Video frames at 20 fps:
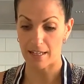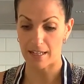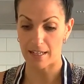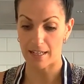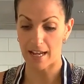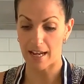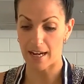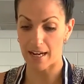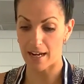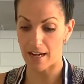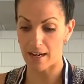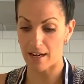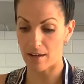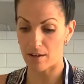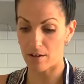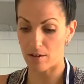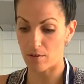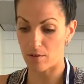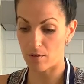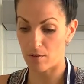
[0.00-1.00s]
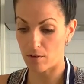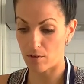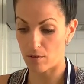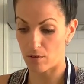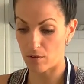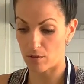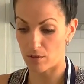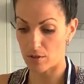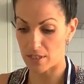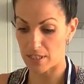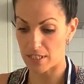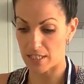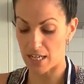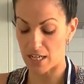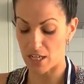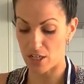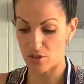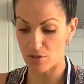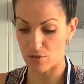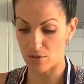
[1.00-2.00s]
lay it on a
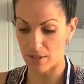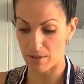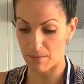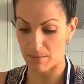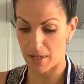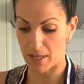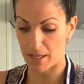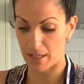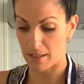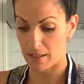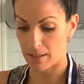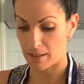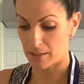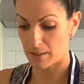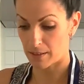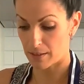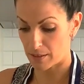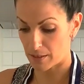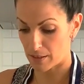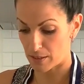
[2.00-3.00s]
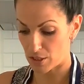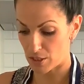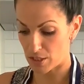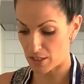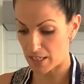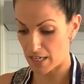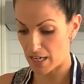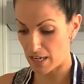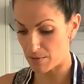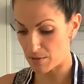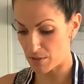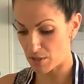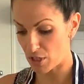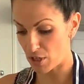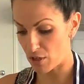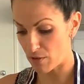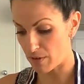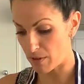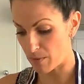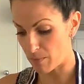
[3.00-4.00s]
dish or something and just keep
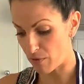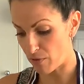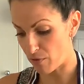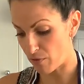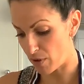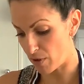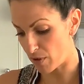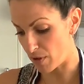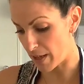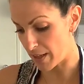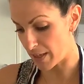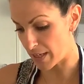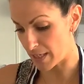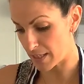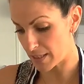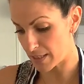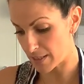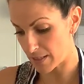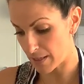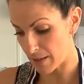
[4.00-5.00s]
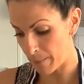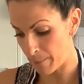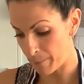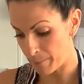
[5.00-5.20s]
skewering them through like this.